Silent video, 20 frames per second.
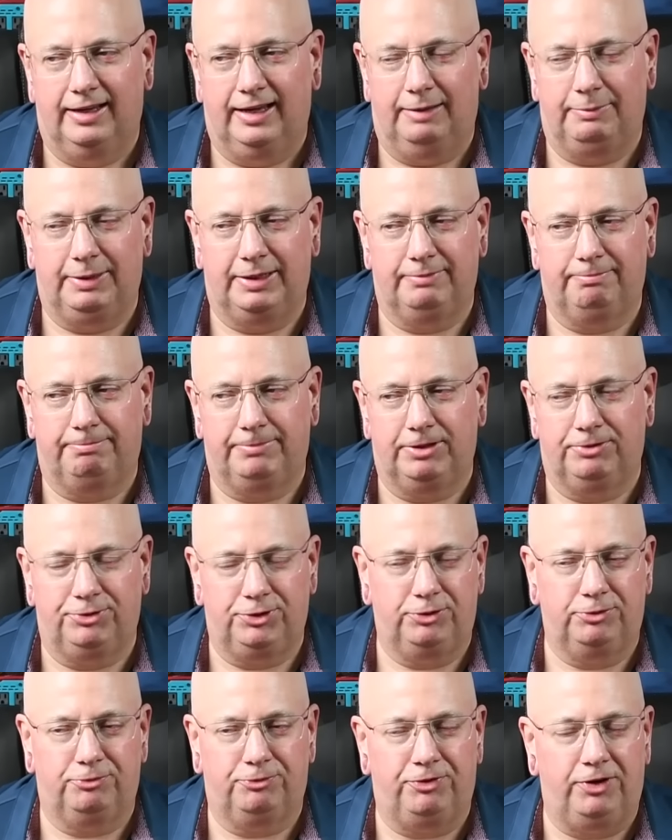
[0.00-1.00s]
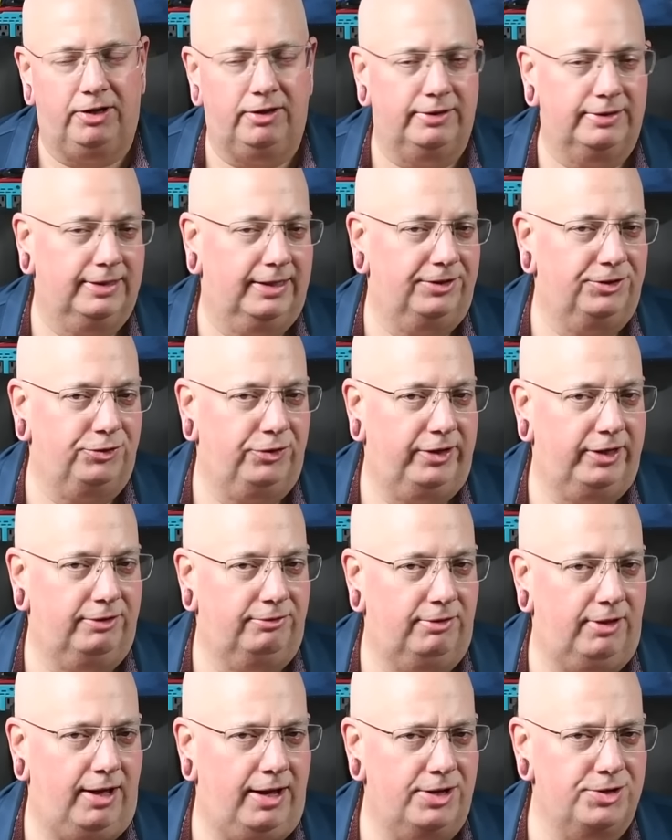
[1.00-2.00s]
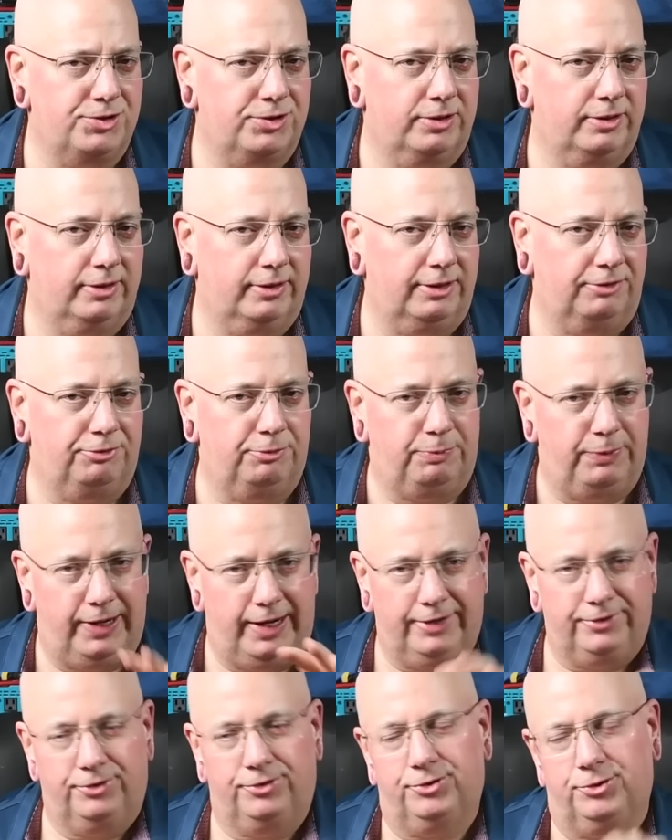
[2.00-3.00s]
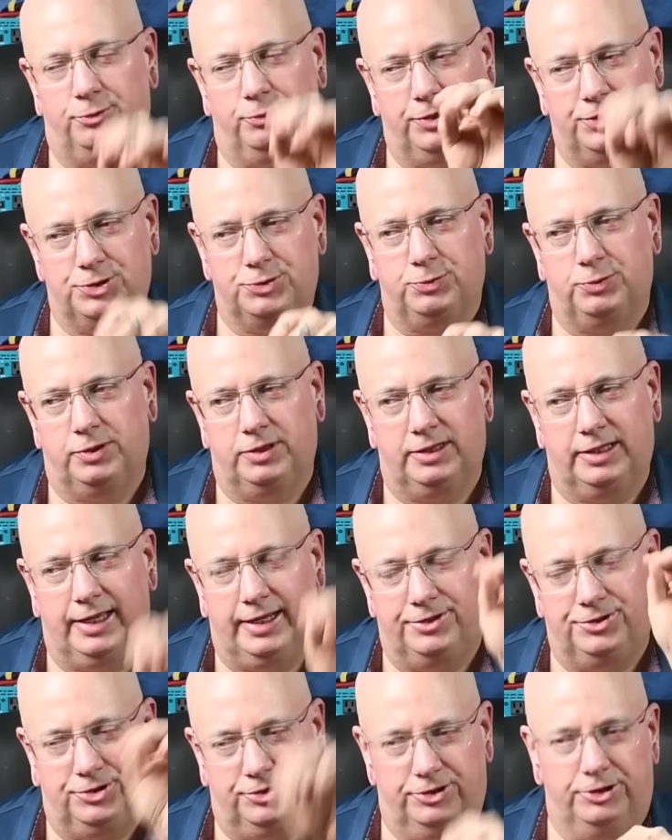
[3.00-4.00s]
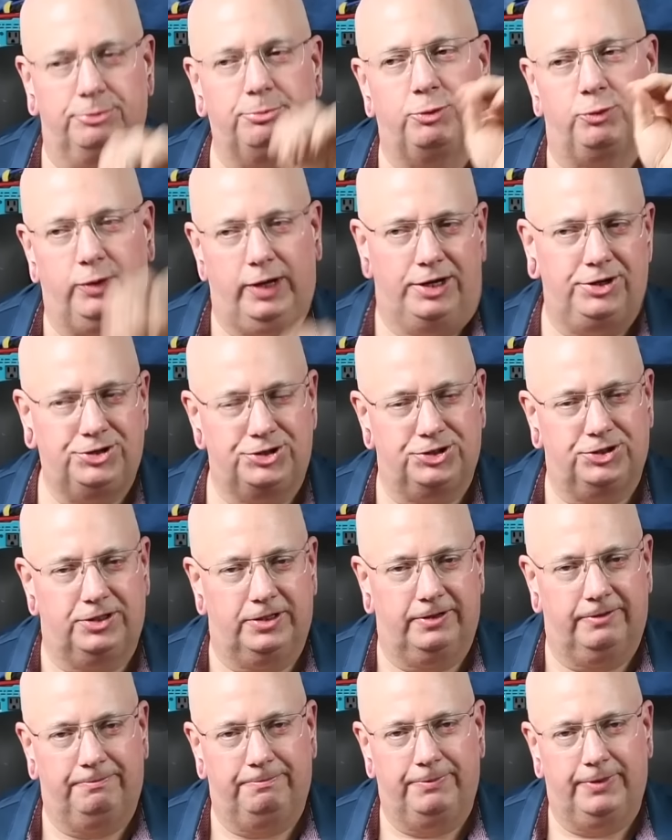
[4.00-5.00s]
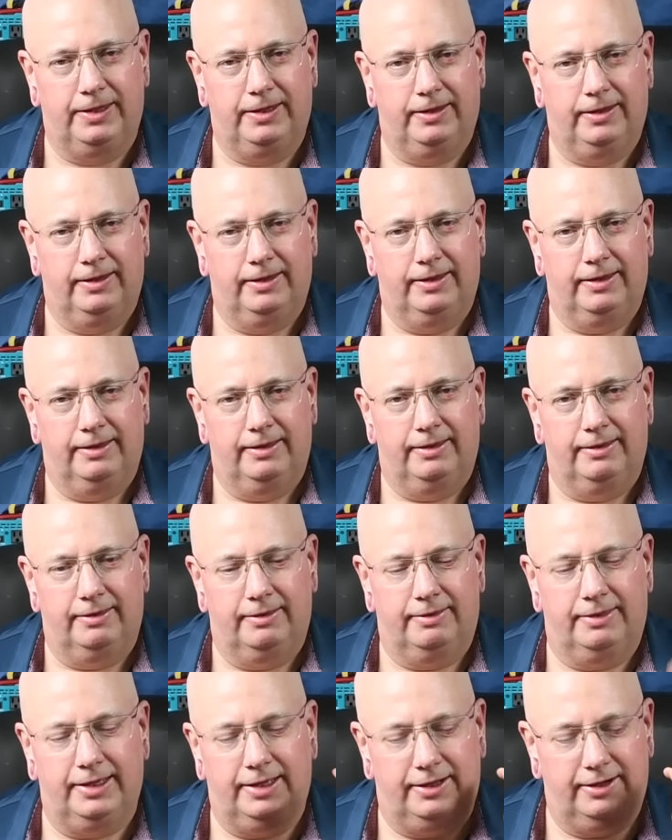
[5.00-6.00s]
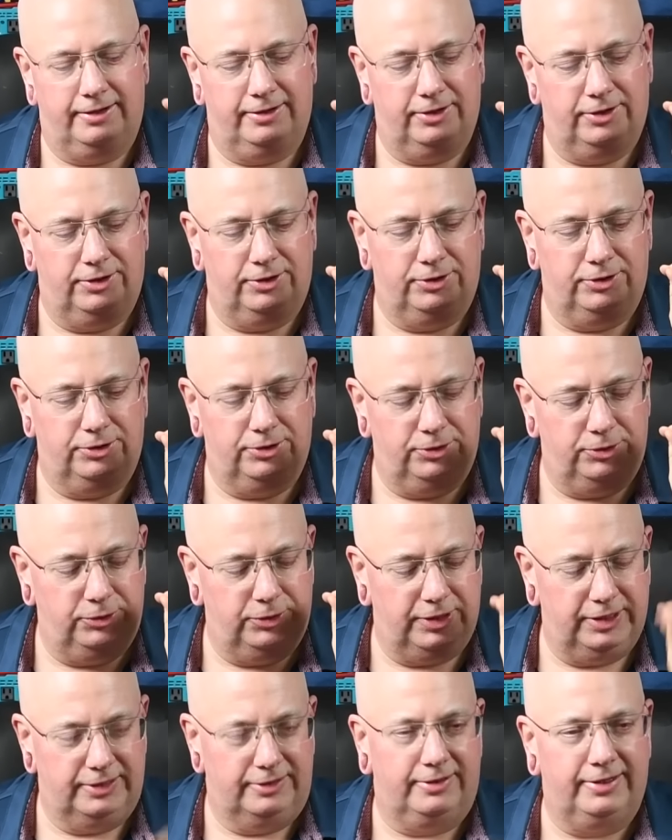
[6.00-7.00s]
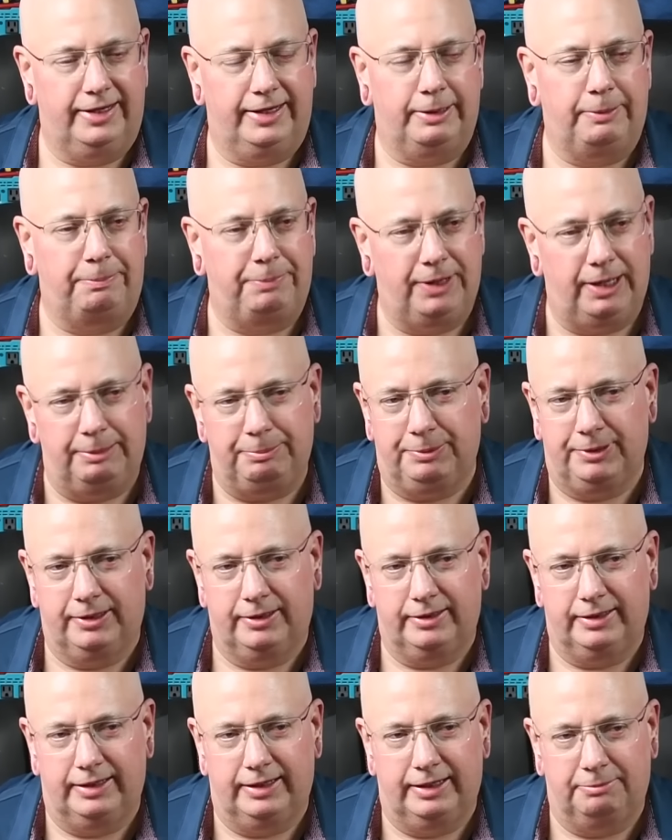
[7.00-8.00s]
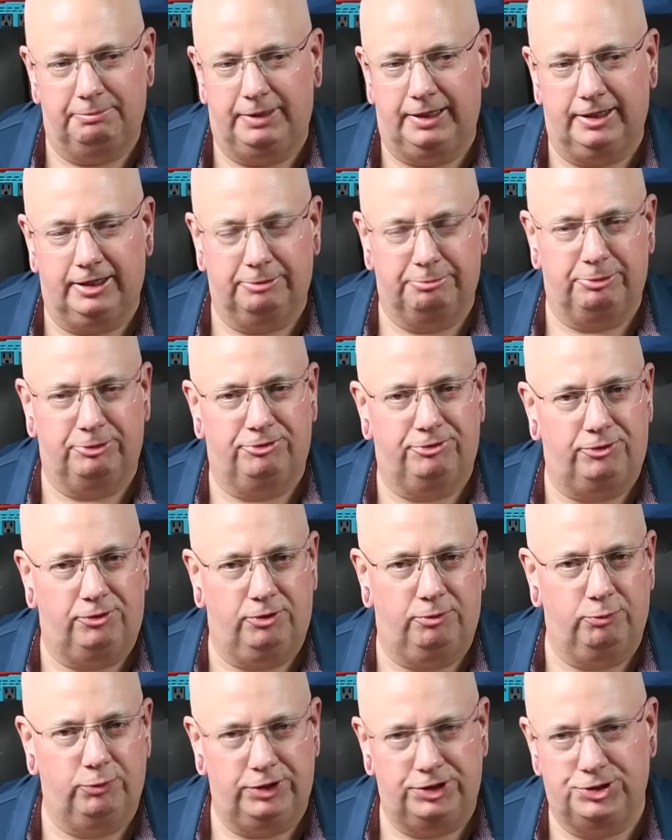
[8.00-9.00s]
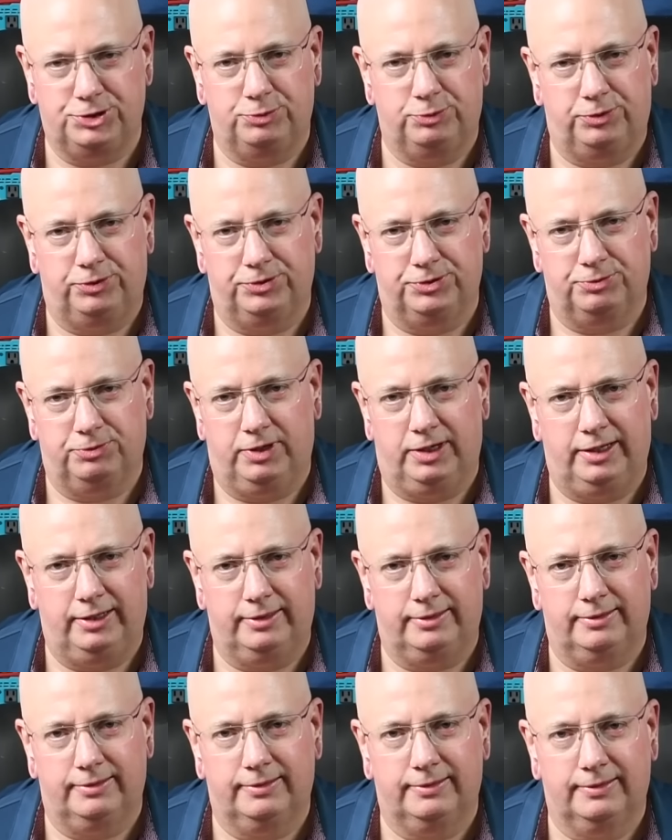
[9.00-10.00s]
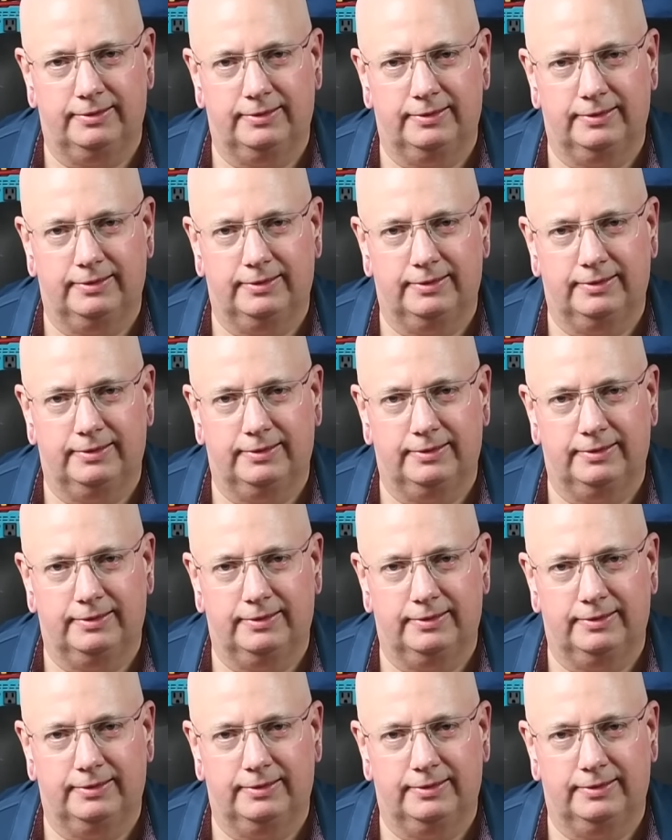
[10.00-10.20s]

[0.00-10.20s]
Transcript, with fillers: I mean, if you follow that train of logic, if a practice or ritual led to liberation, then you could take a puppet and make it perform rituals, right?